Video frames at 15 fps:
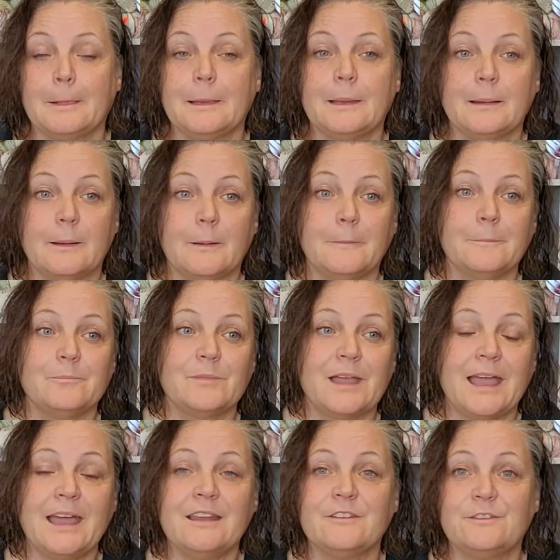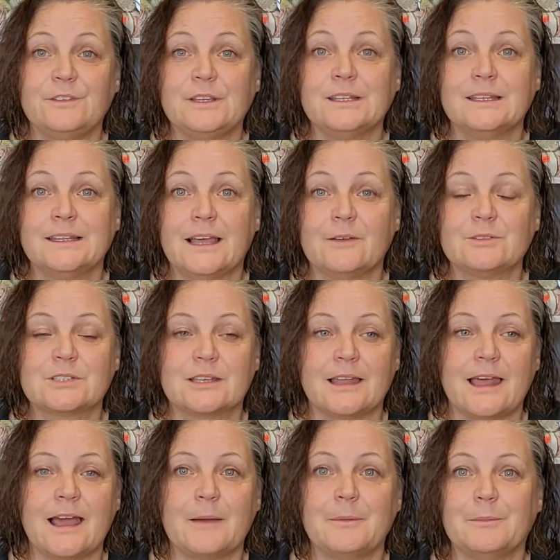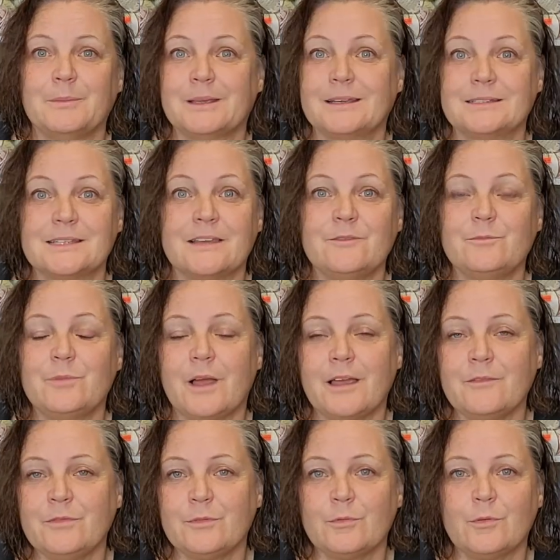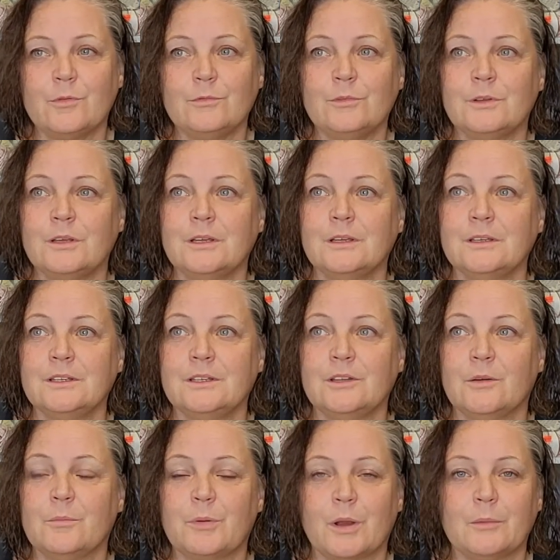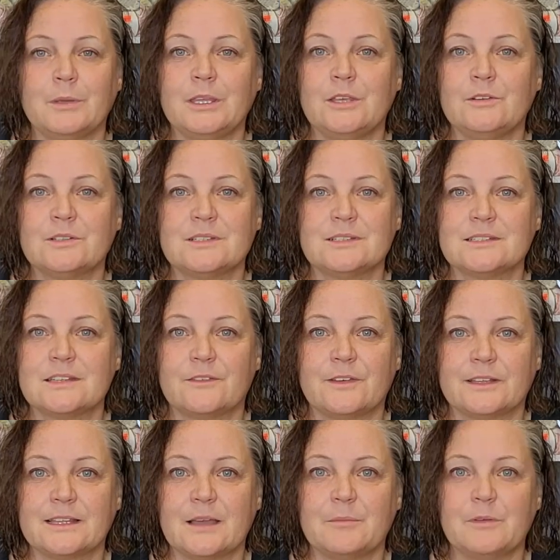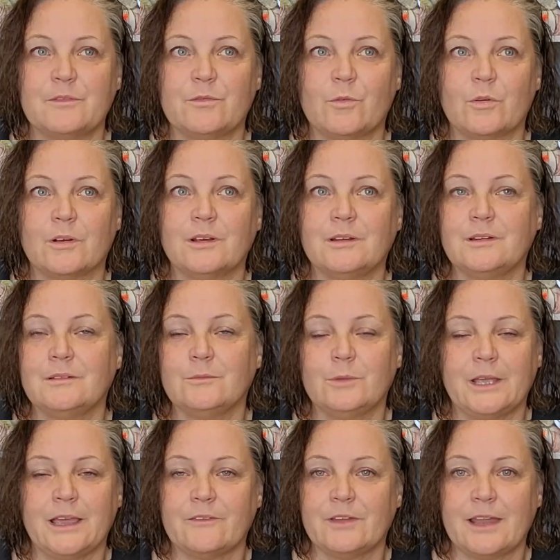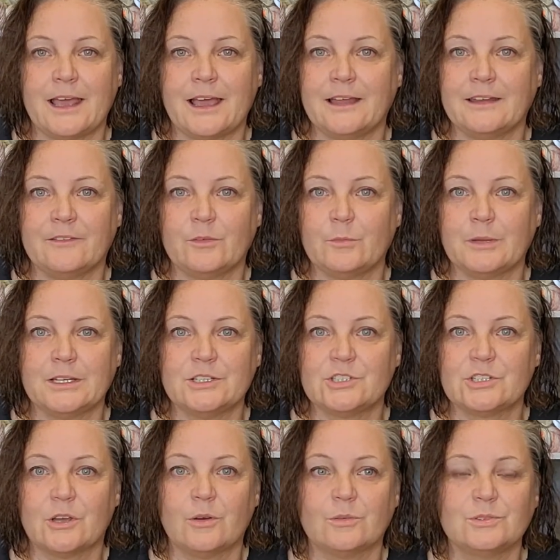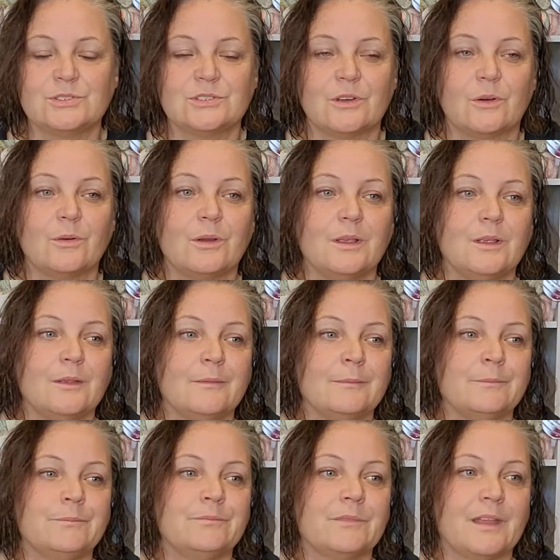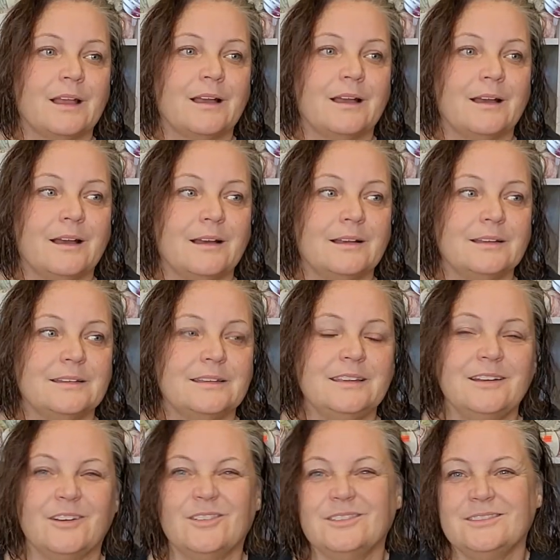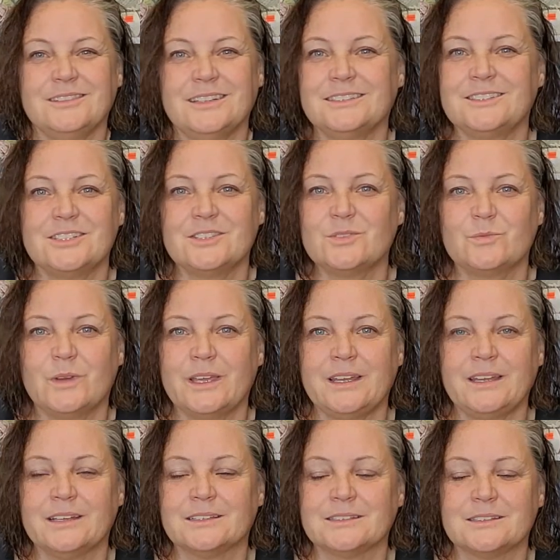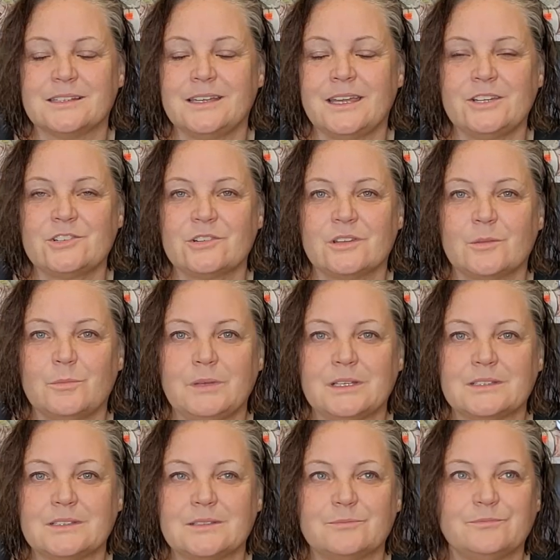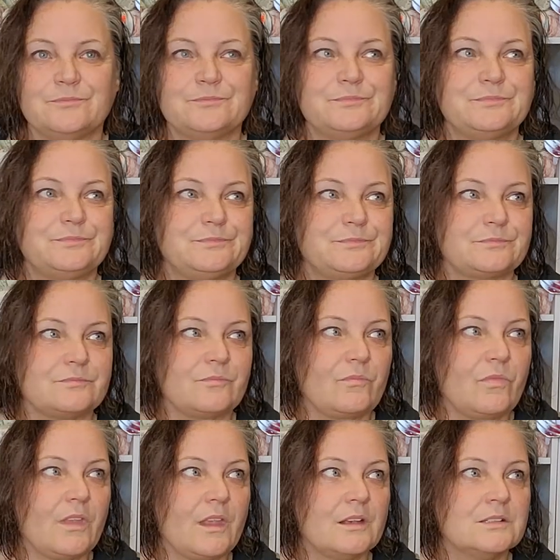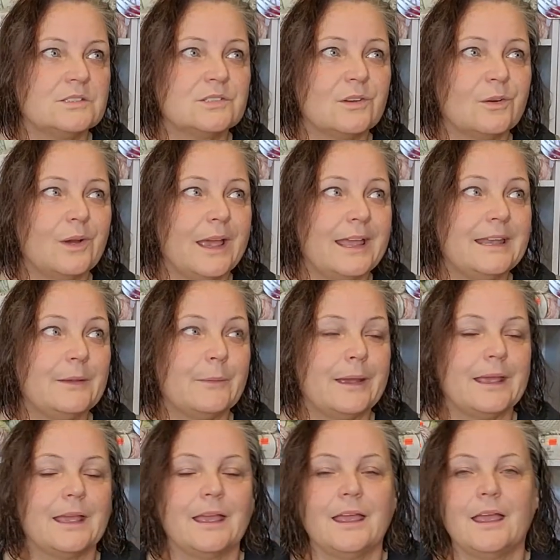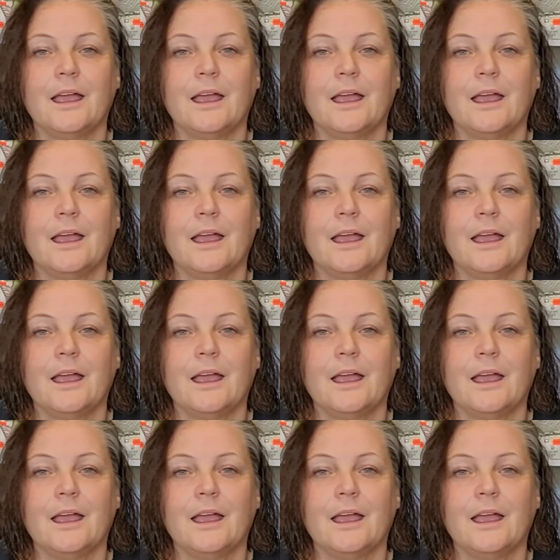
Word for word: you know, I had a feeling that was going to happen, because I've thrown, you know, barbecues and stuff like that before, and we haven't had everybody show. So, you know, that's just the way it is, the nature of the beast. So anyway,